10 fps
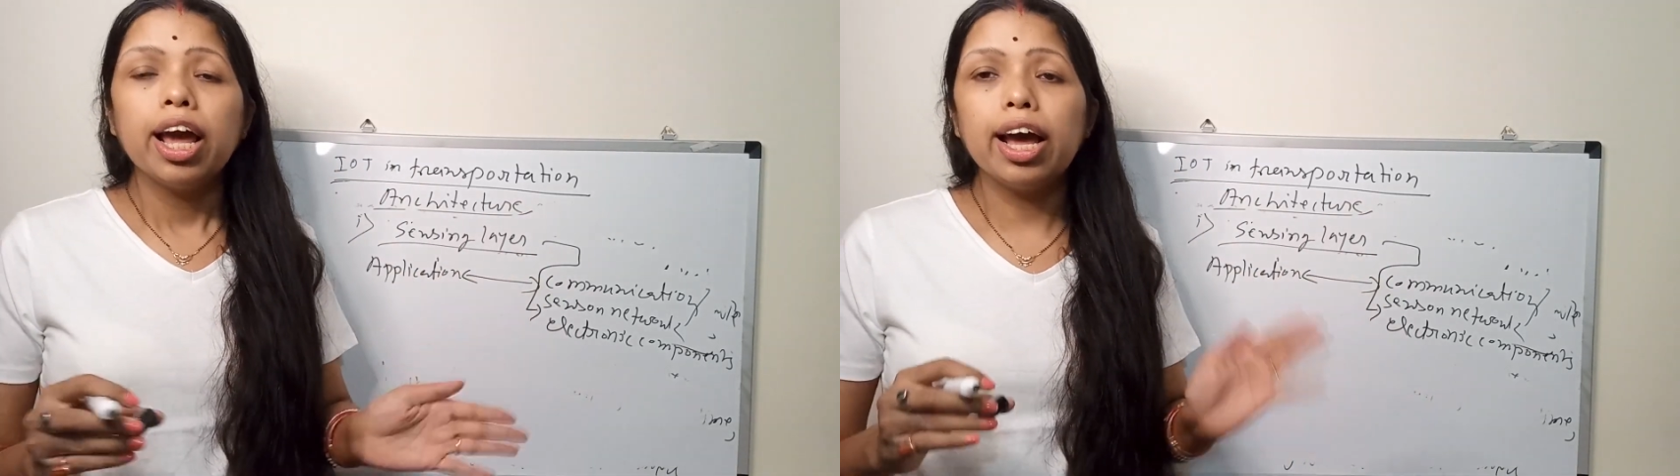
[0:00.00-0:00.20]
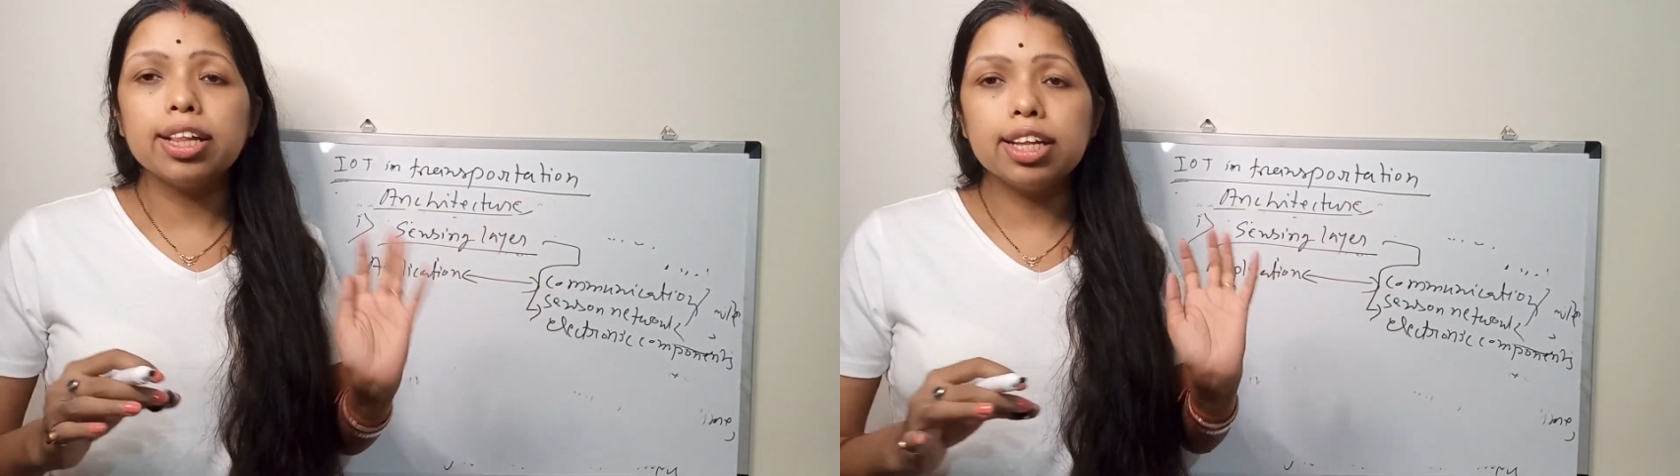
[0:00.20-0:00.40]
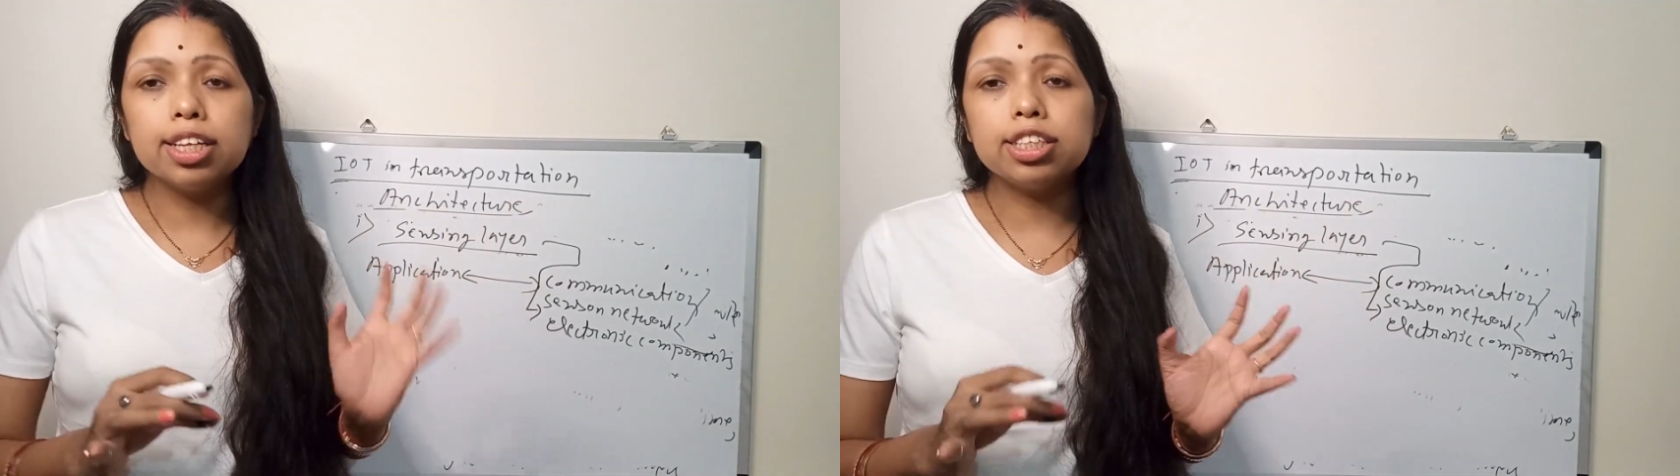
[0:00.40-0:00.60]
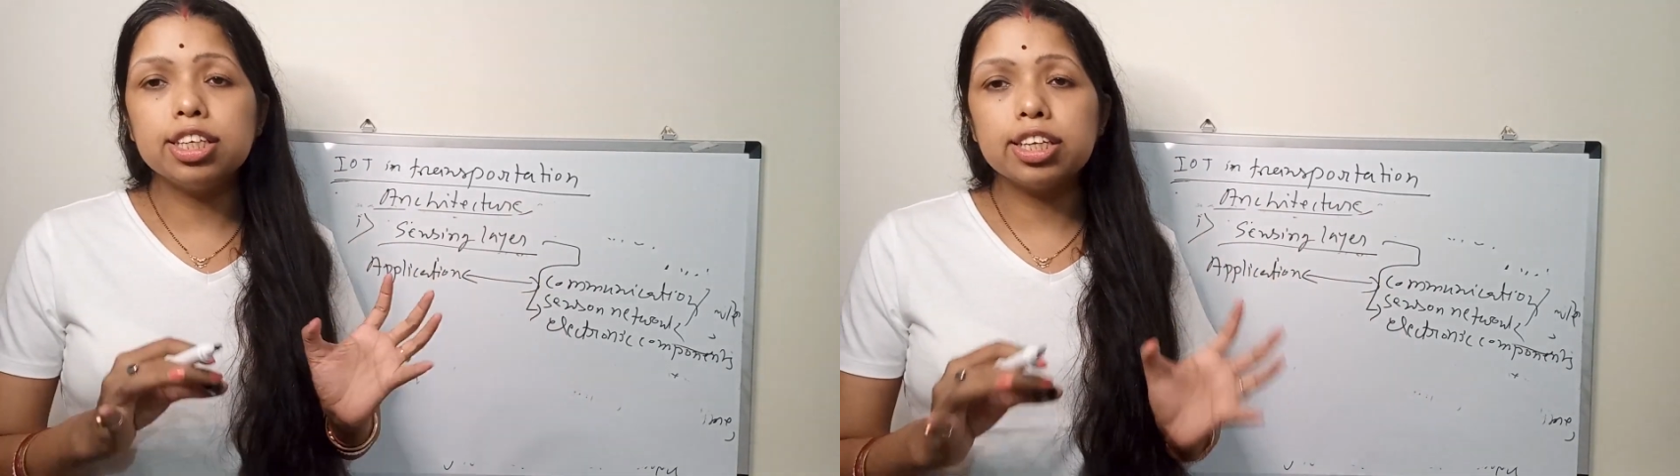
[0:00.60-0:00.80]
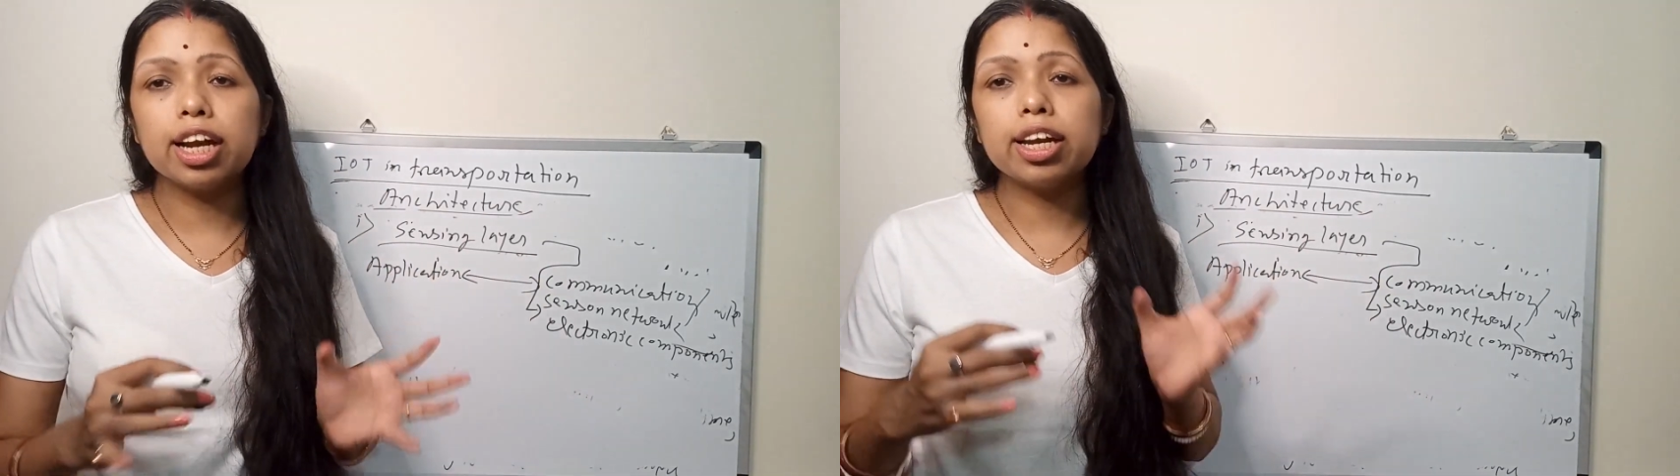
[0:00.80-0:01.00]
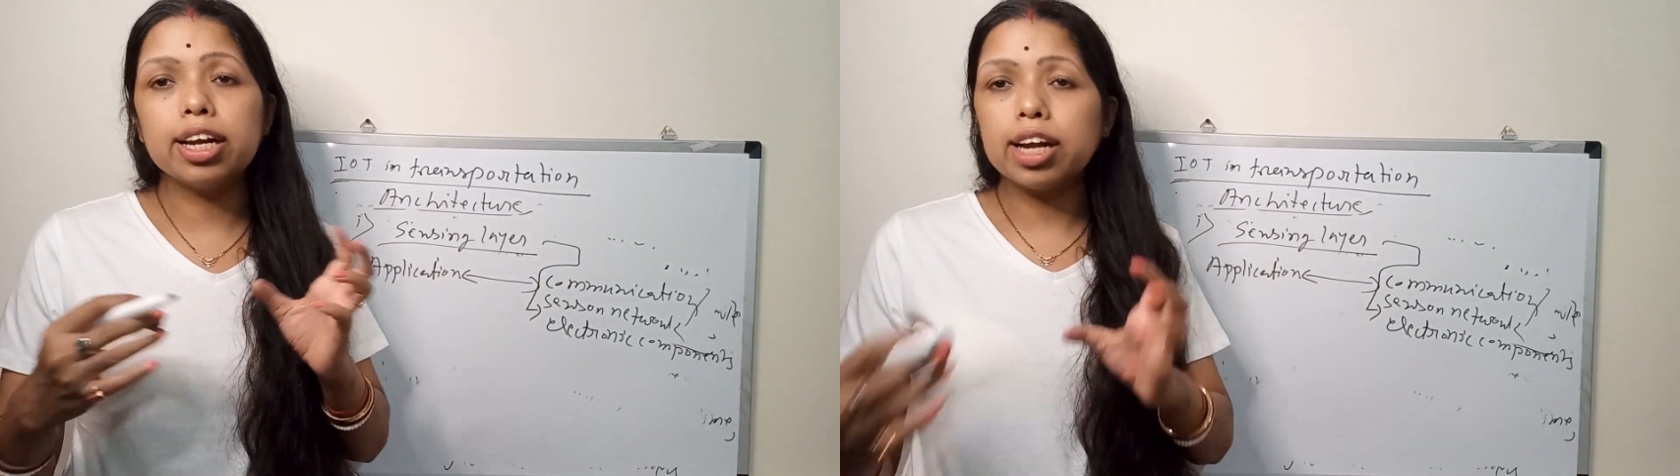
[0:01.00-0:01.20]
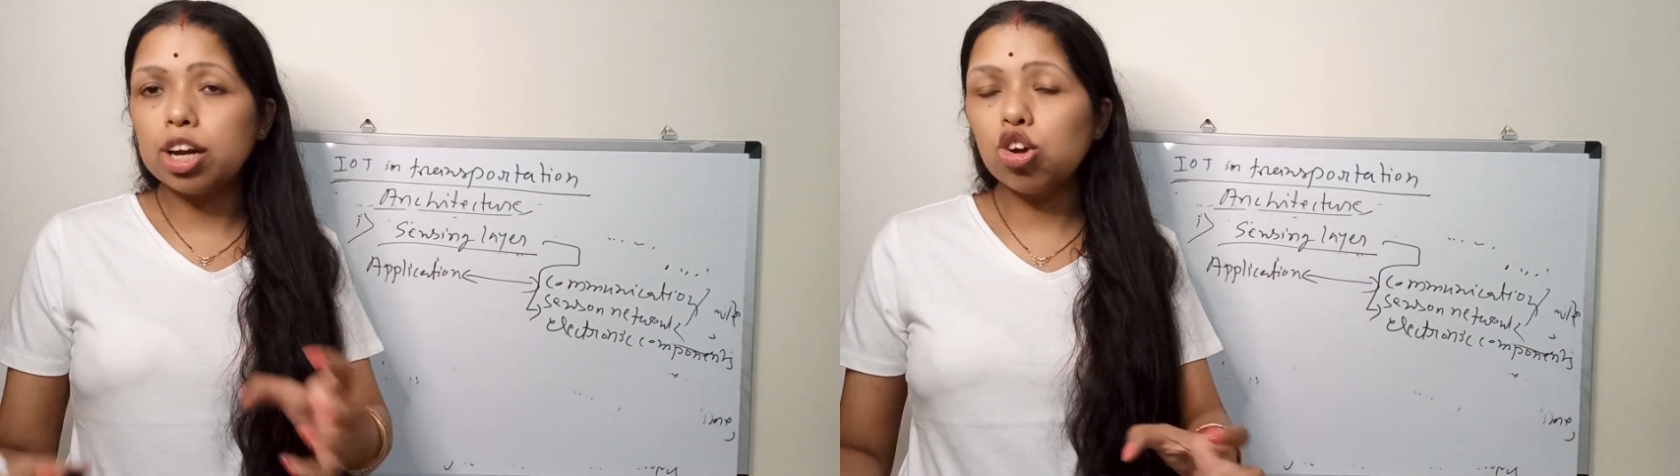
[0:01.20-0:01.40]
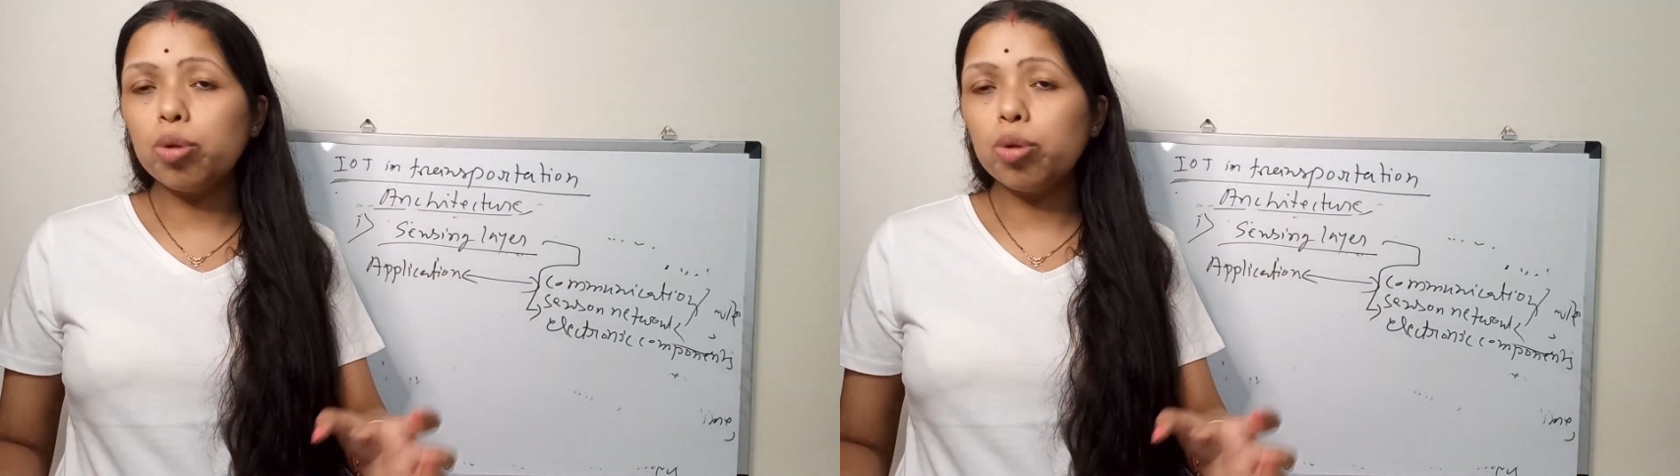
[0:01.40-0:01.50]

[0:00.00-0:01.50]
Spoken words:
and this detected data